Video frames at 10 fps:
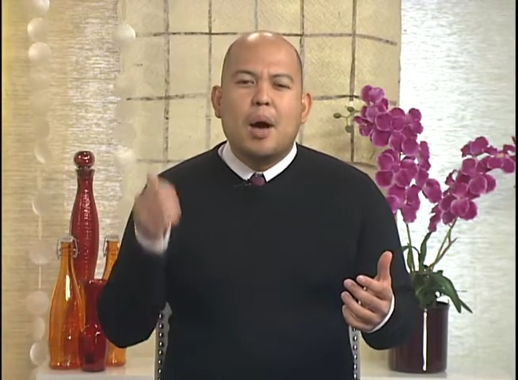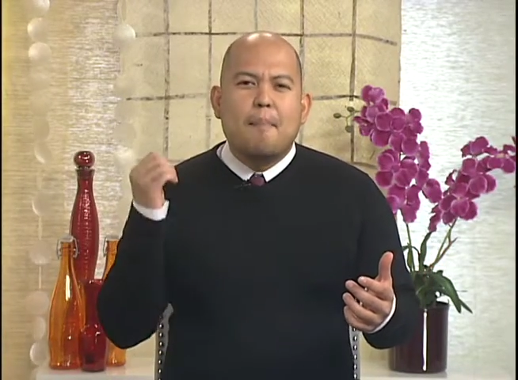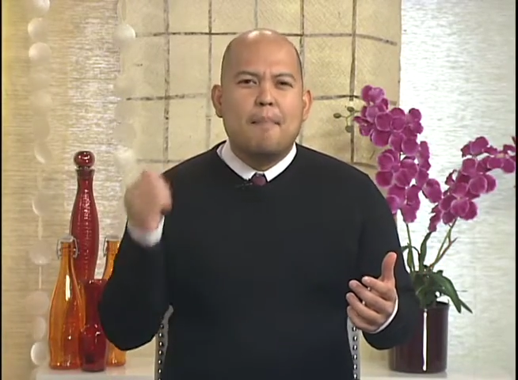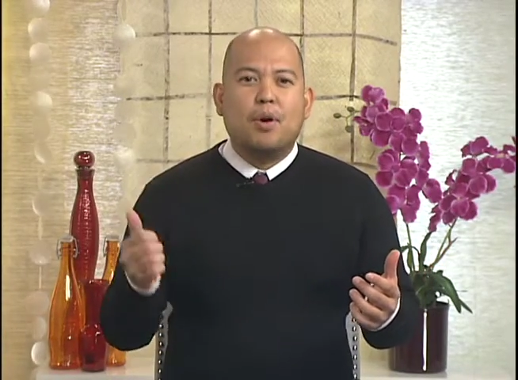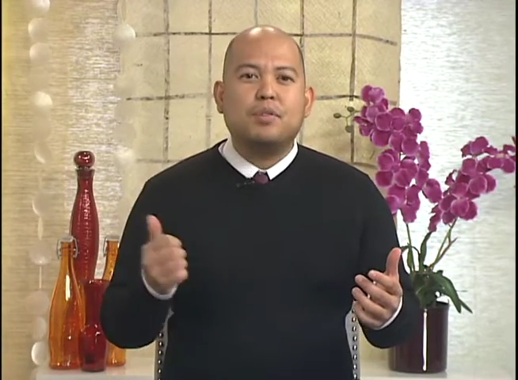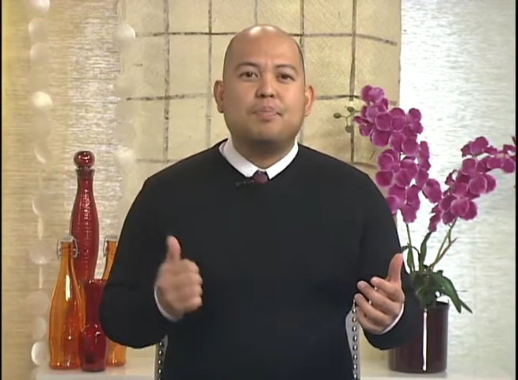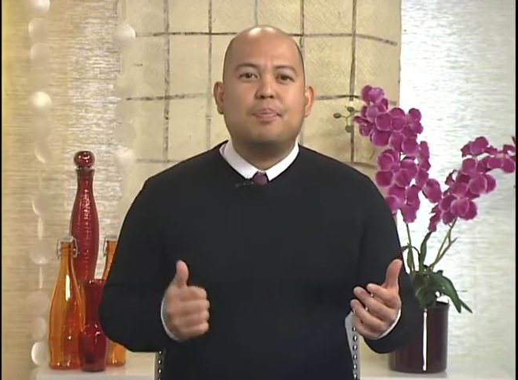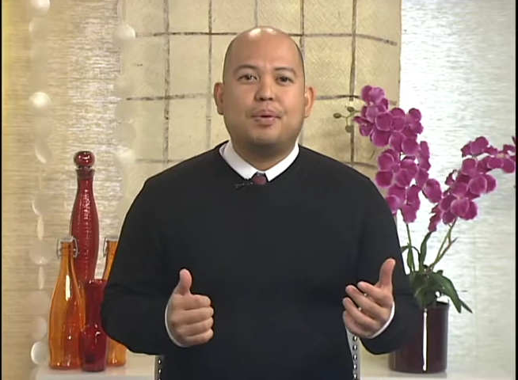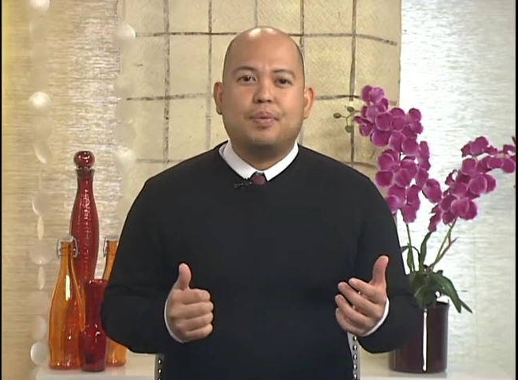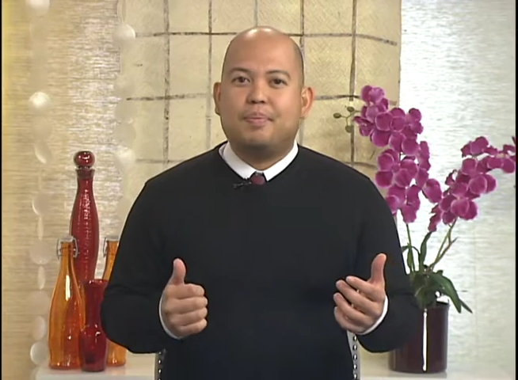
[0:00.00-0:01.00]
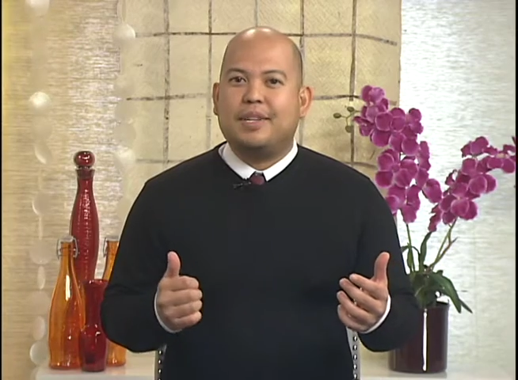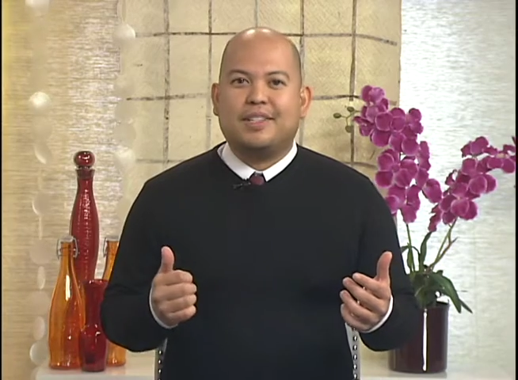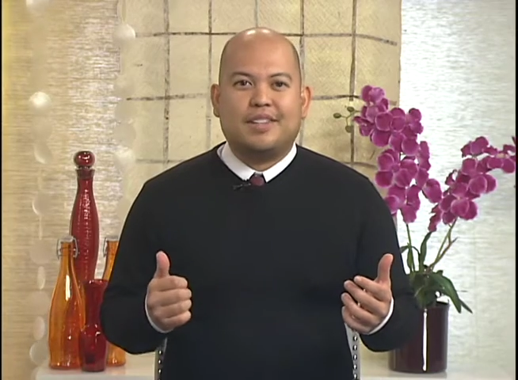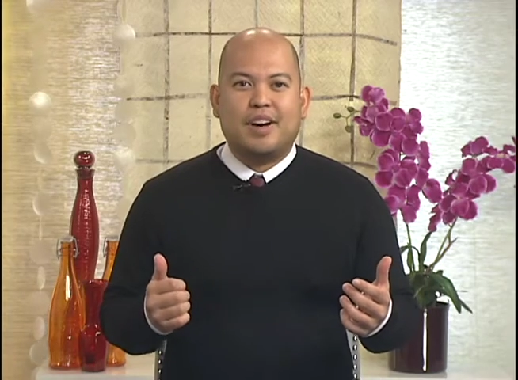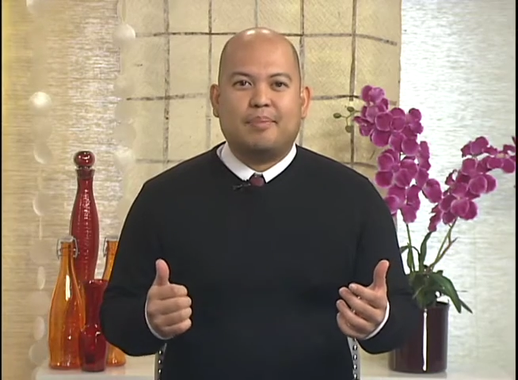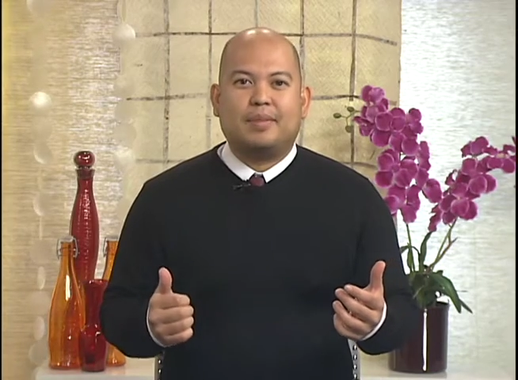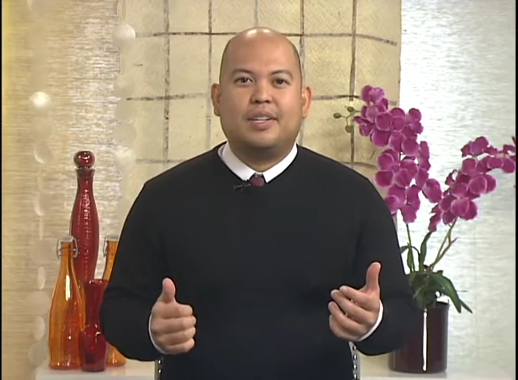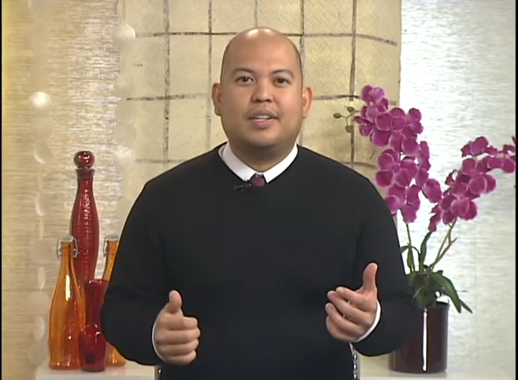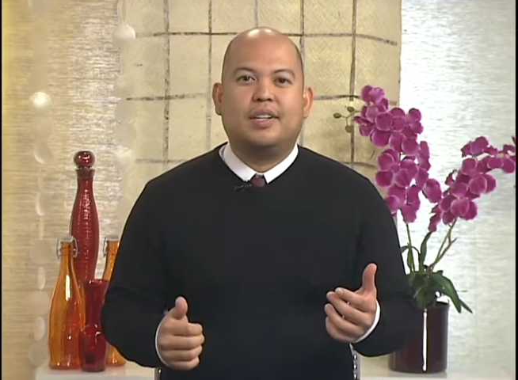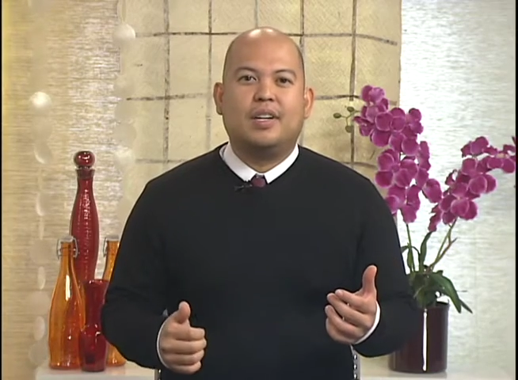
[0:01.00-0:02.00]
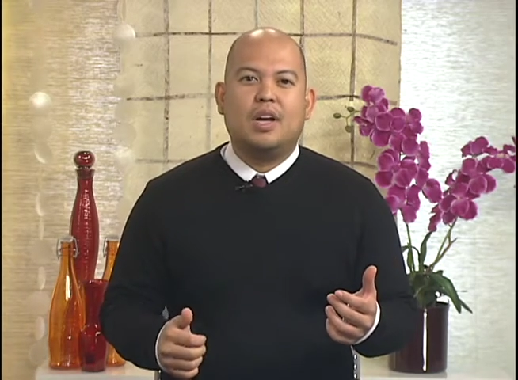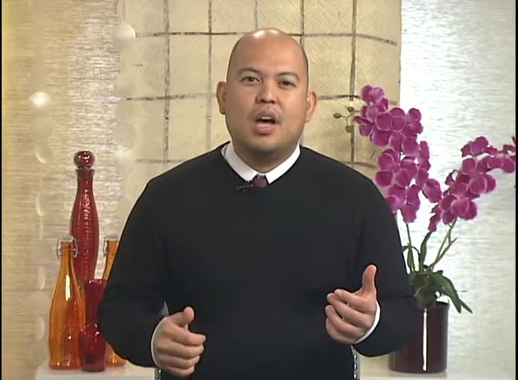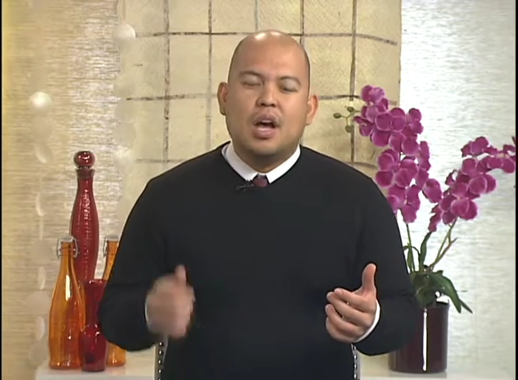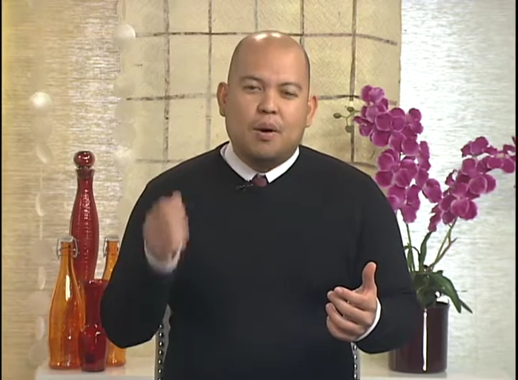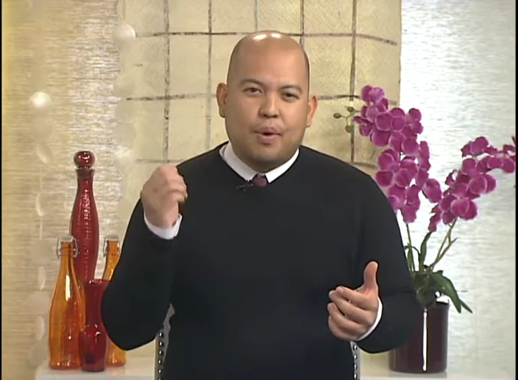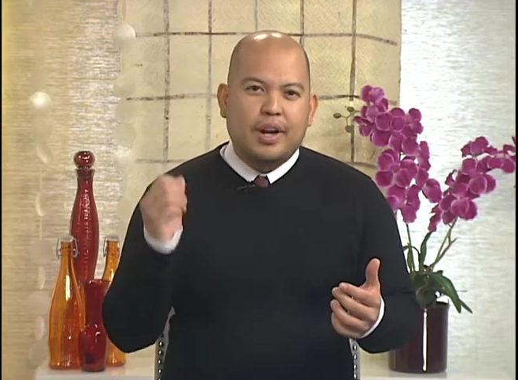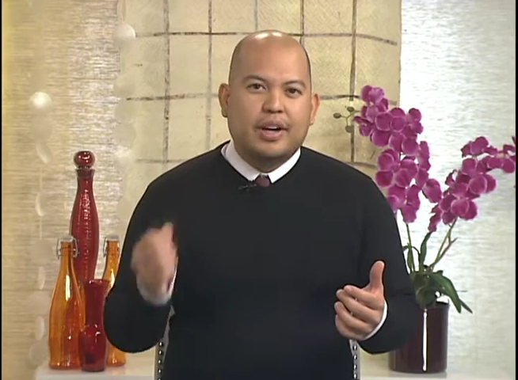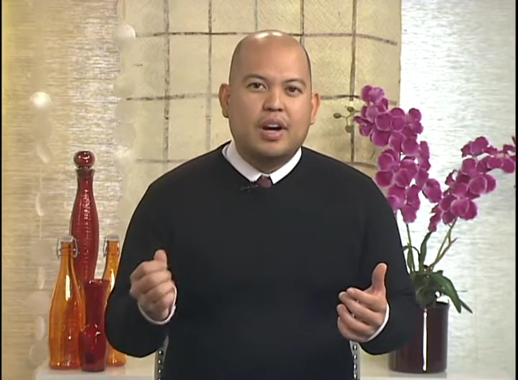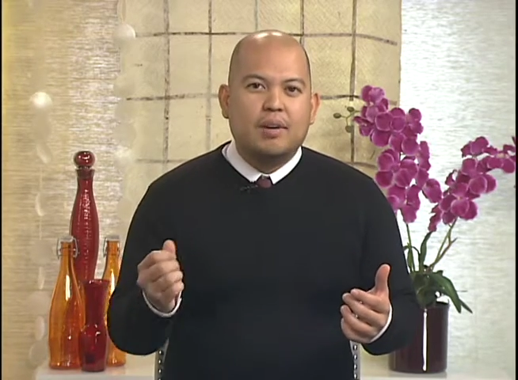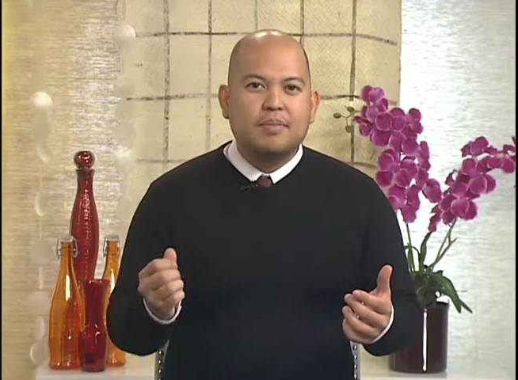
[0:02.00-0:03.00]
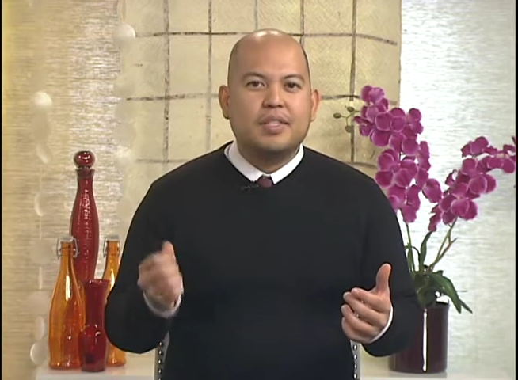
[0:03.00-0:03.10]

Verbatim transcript: Most people would be stumped. When it comes